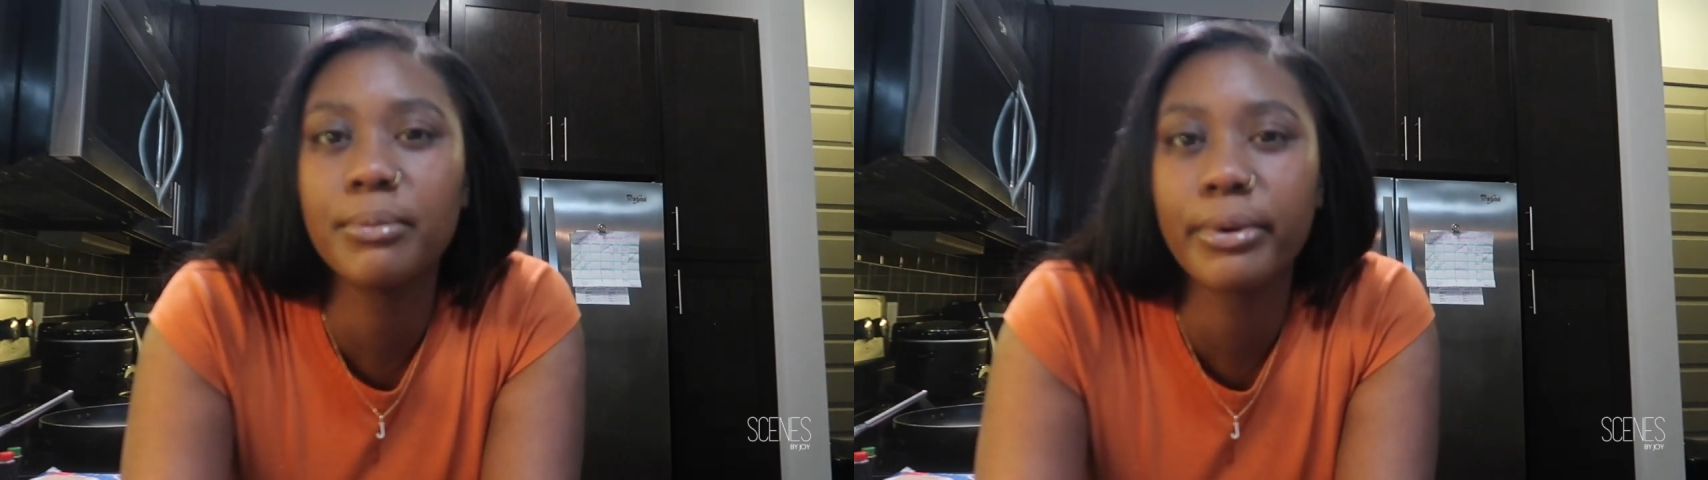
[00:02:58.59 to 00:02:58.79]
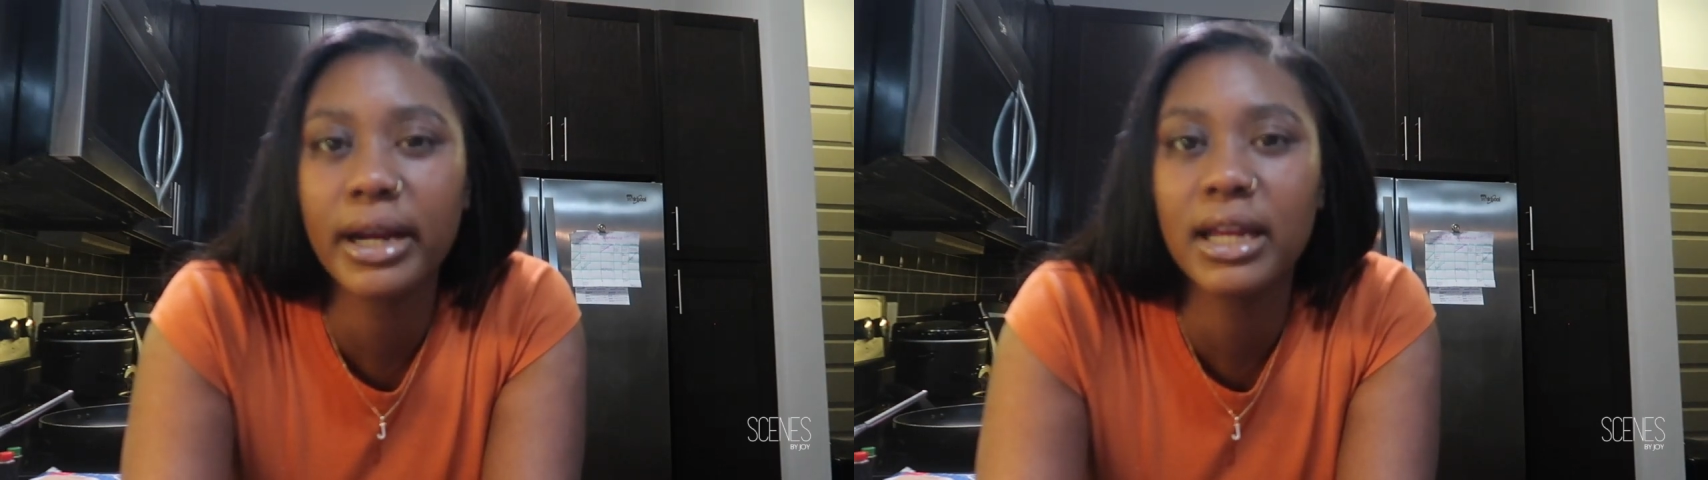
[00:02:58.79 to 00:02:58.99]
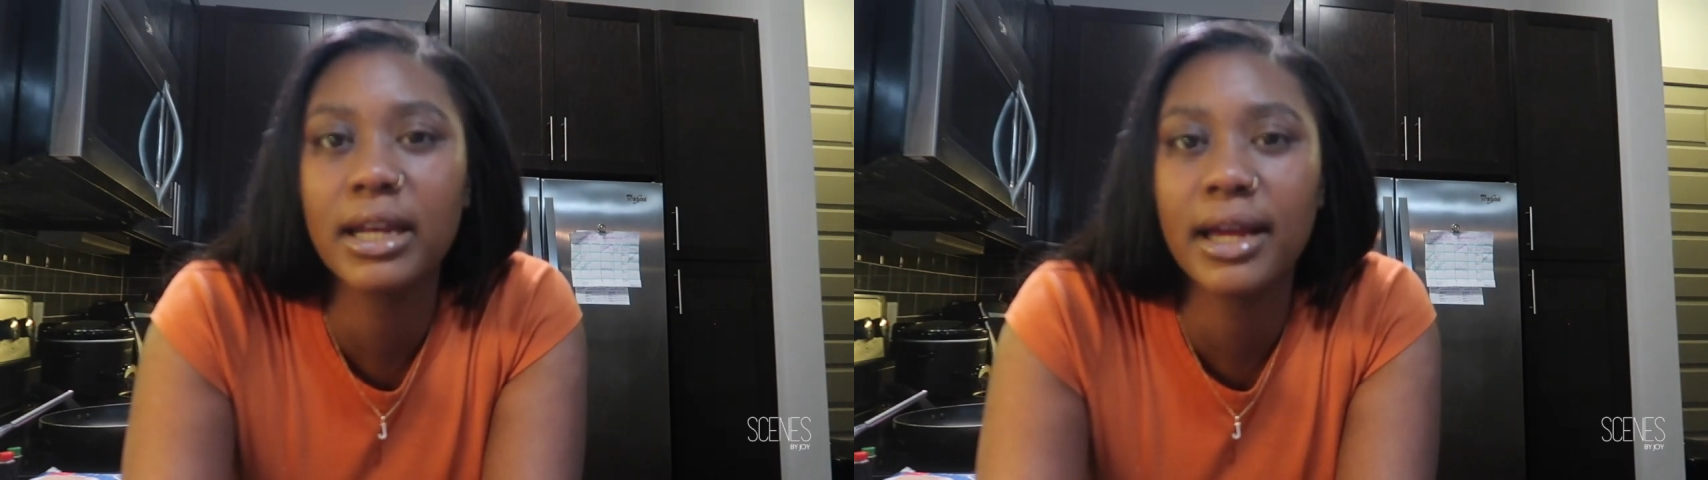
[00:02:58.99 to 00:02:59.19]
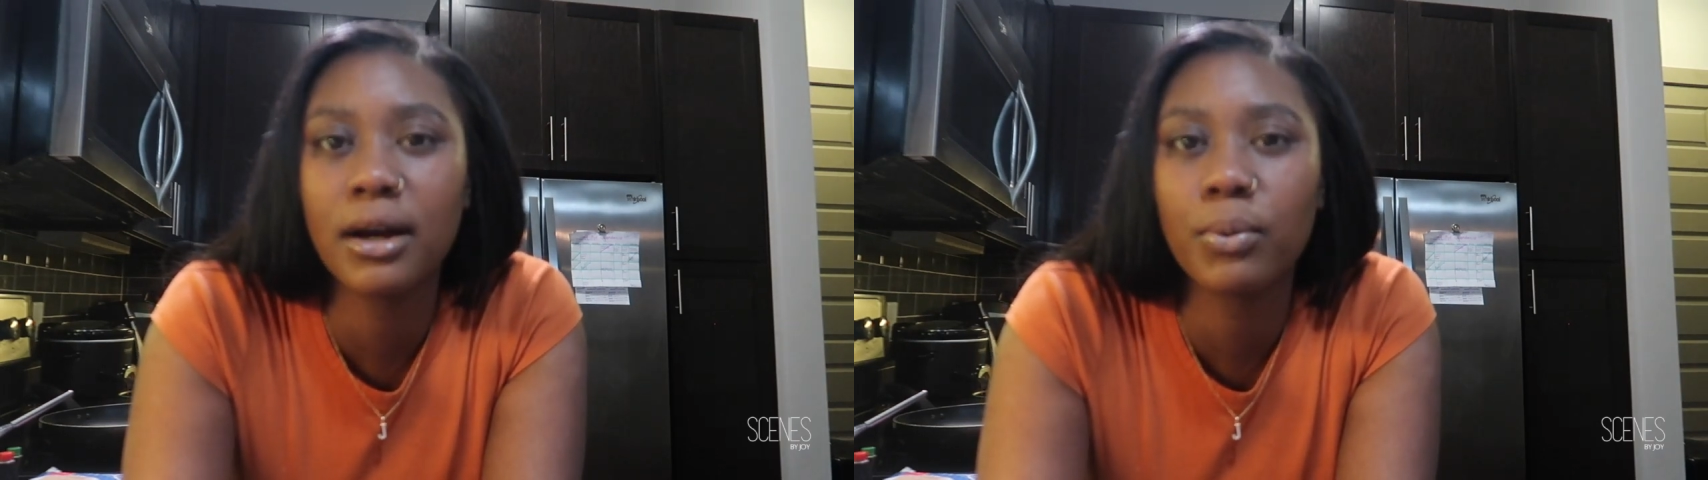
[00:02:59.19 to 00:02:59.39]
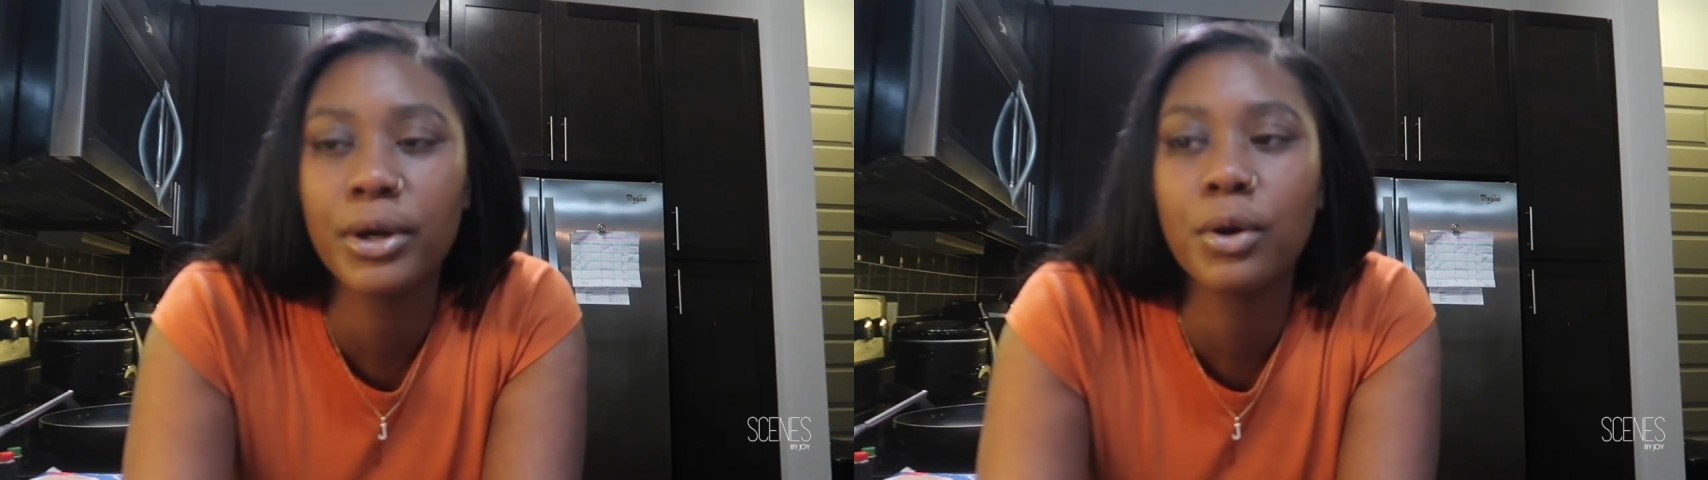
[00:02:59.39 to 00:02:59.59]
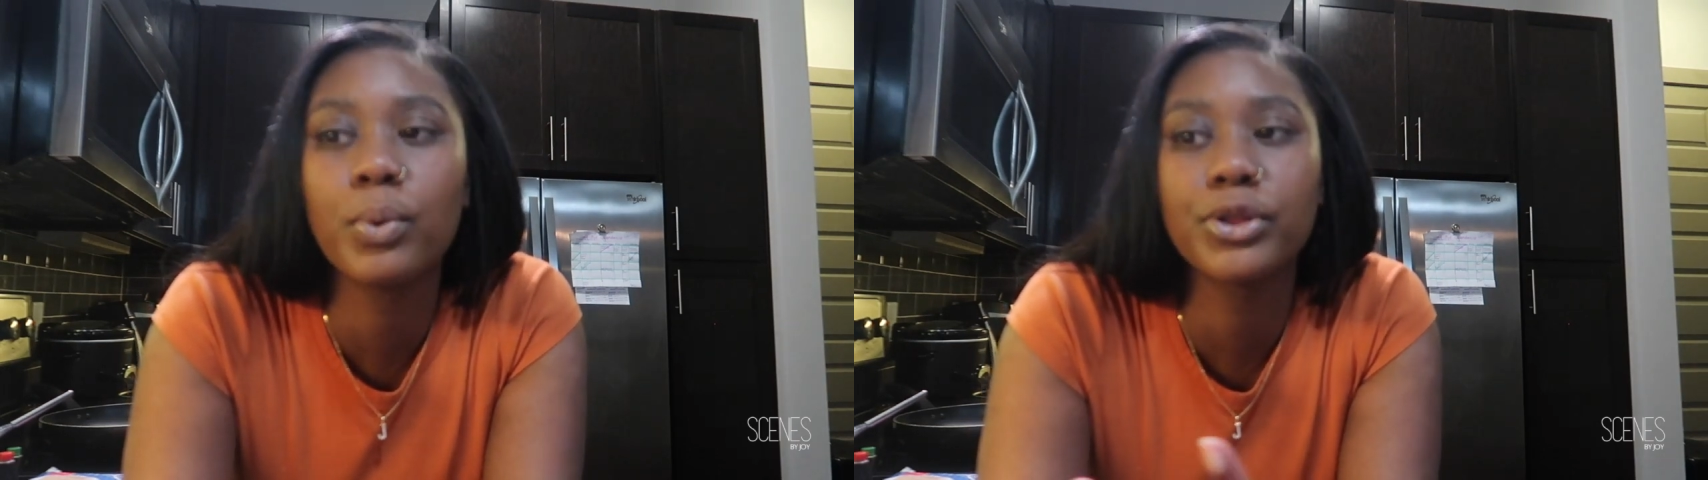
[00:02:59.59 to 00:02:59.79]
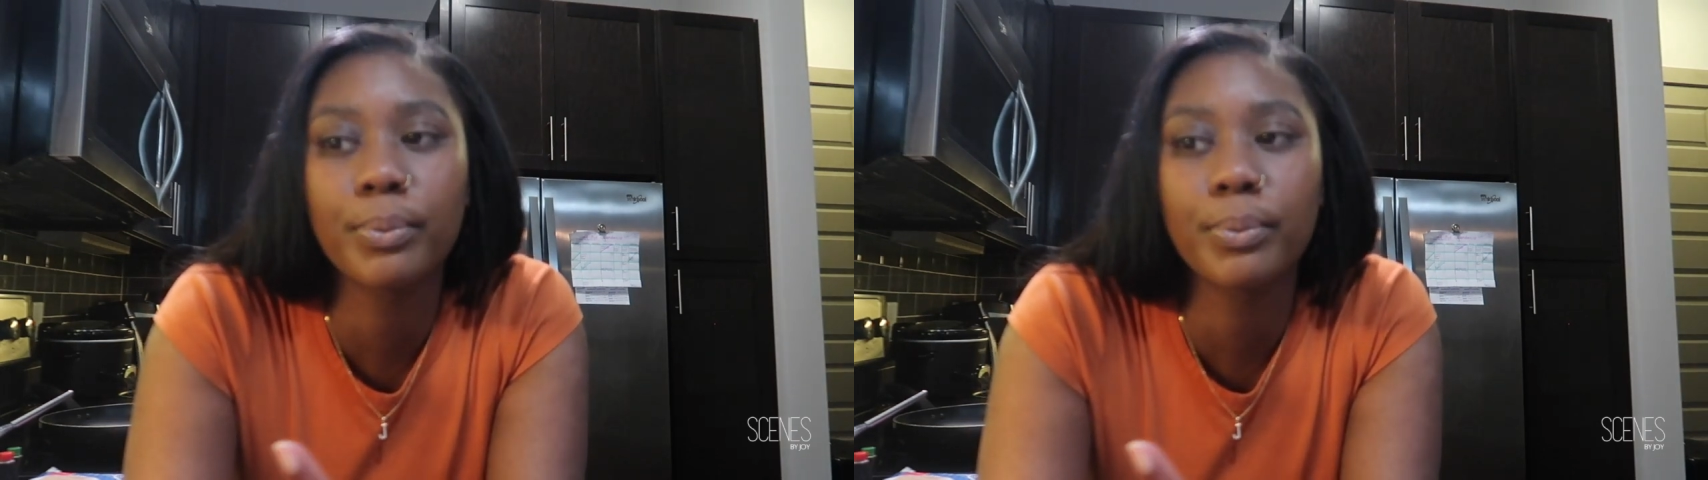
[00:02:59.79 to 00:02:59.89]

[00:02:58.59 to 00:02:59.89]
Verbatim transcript: and break it down well with